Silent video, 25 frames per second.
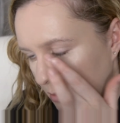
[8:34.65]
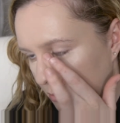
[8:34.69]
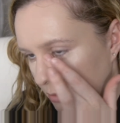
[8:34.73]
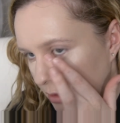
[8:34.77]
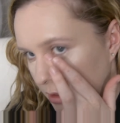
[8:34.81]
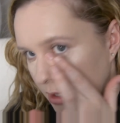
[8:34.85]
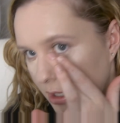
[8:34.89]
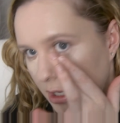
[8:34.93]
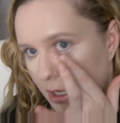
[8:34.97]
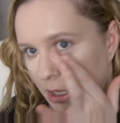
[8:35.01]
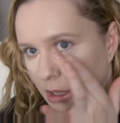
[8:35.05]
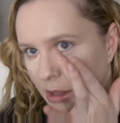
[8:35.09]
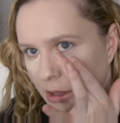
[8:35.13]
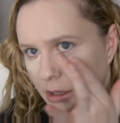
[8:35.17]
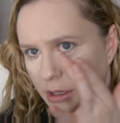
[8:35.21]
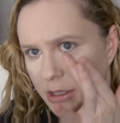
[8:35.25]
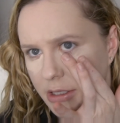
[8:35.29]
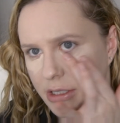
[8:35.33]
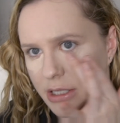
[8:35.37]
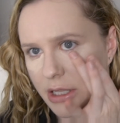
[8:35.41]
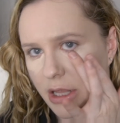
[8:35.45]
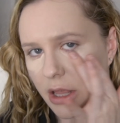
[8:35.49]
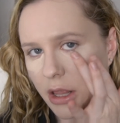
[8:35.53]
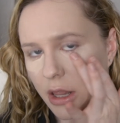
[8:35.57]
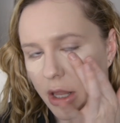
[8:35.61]
with,
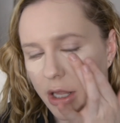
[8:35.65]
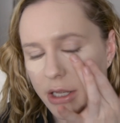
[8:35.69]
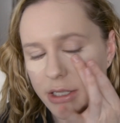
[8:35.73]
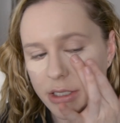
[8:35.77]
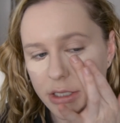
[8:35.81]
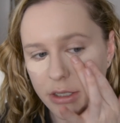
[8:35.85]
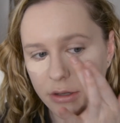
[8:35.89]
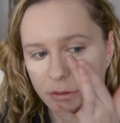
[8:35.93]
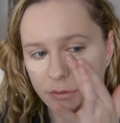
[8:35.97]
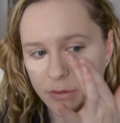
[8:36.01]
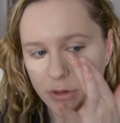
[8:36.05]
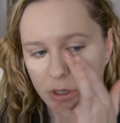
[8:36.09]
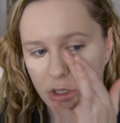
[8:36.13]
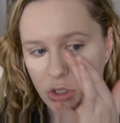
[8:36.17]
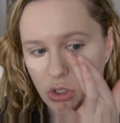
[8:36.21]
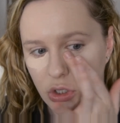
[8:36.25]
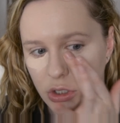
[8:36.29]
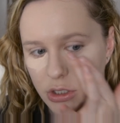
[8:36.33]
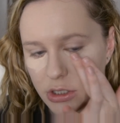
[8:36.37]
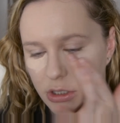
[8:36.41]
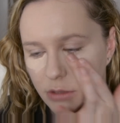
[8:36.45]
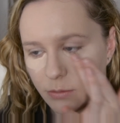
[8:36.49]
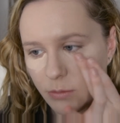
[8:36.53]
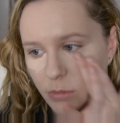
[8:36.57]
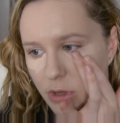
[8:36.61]
is it the Lasting Finish or
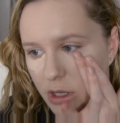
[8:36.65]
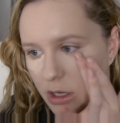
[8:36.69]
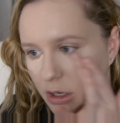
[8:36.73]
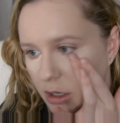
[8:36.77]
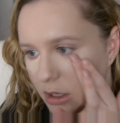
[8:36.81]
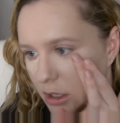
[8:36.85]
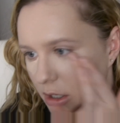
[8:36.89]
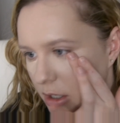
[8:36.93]
something?